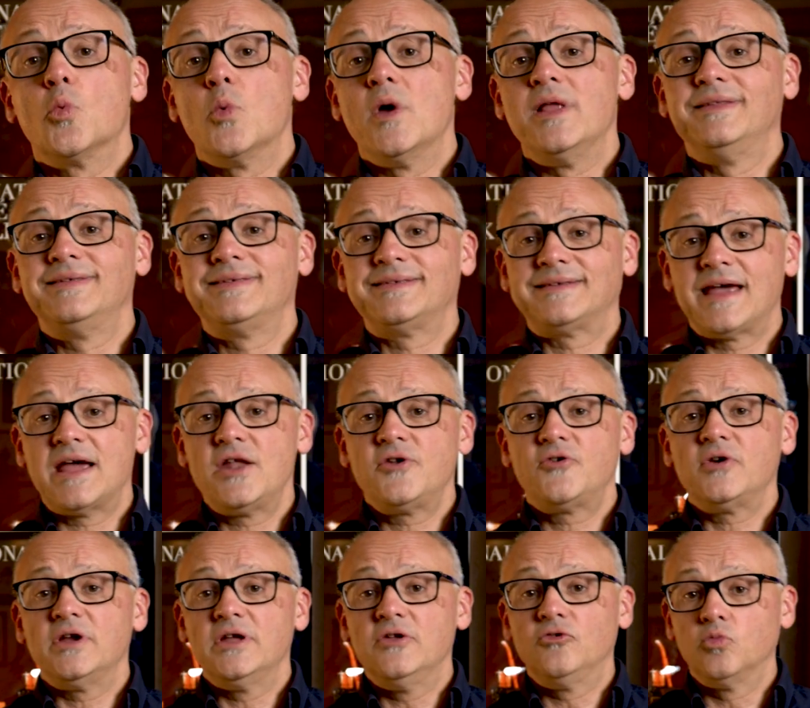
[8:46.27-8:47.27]
When
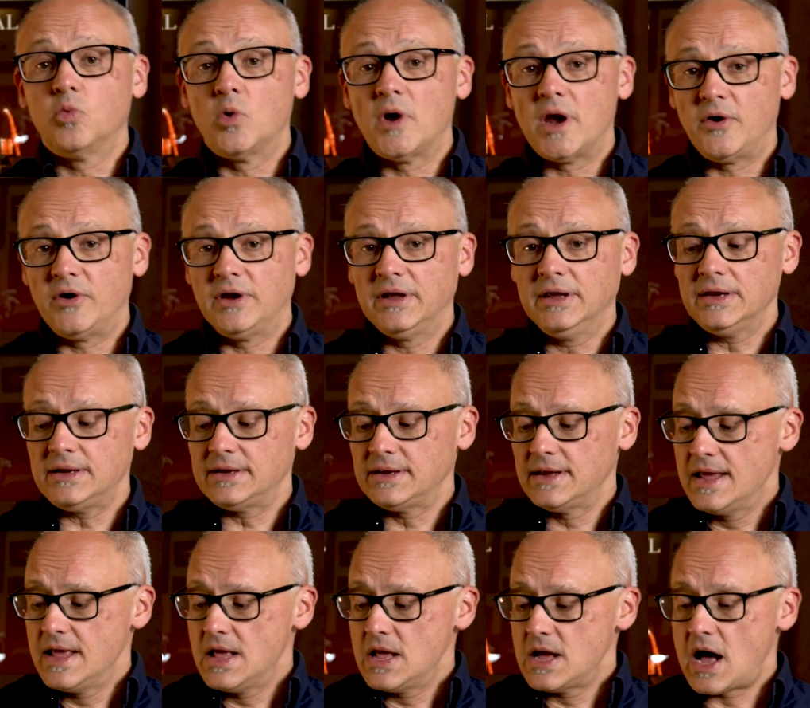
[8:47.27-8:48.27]
Sandra is wearing it,
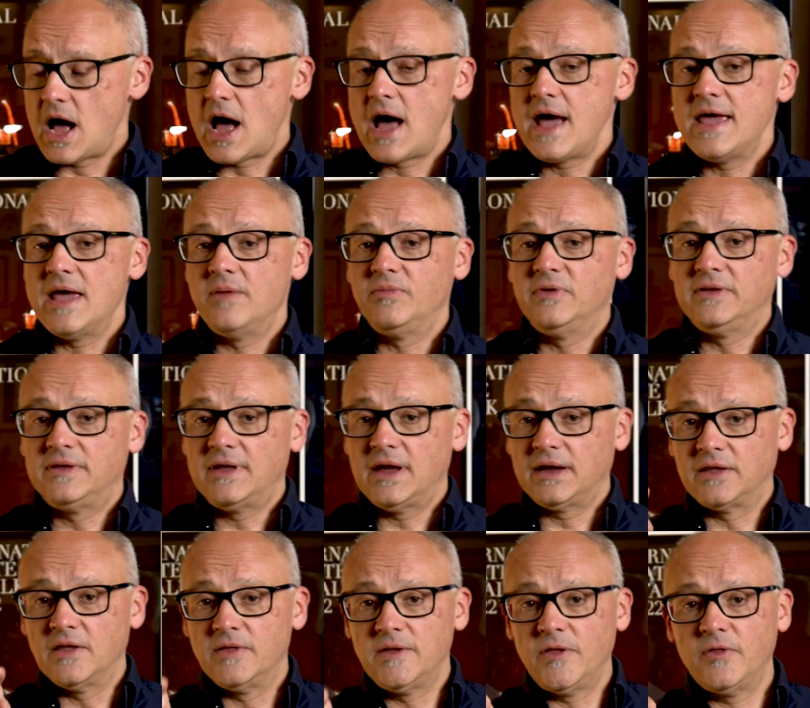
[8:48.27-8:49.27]
I am detecting.